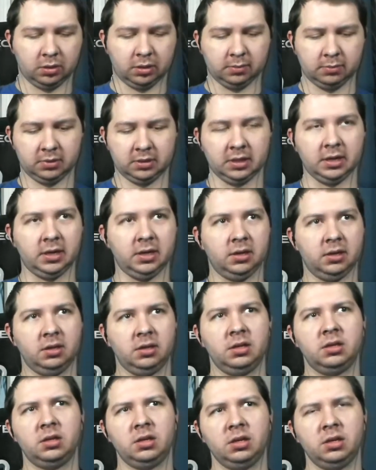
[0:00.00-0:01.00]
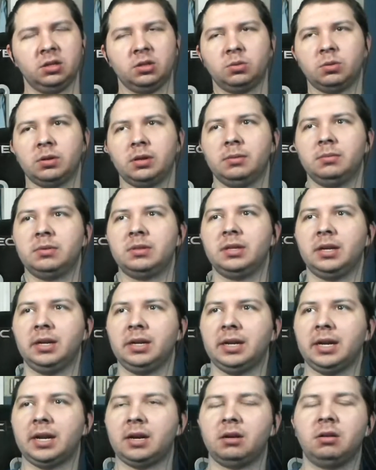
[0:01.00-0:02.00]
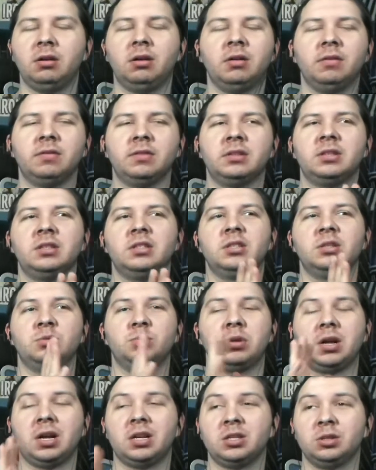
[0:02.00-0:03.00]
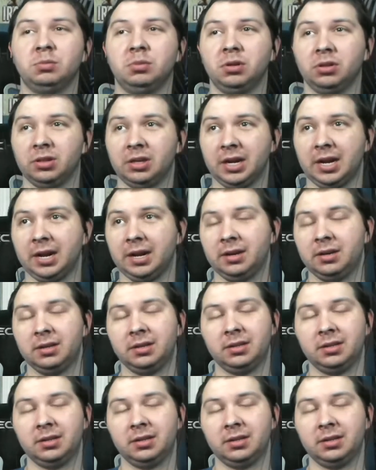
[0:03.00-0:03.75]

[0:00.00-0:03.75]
I'm saying. Here, here's what I'm saying. I don't know if this is plausible or not,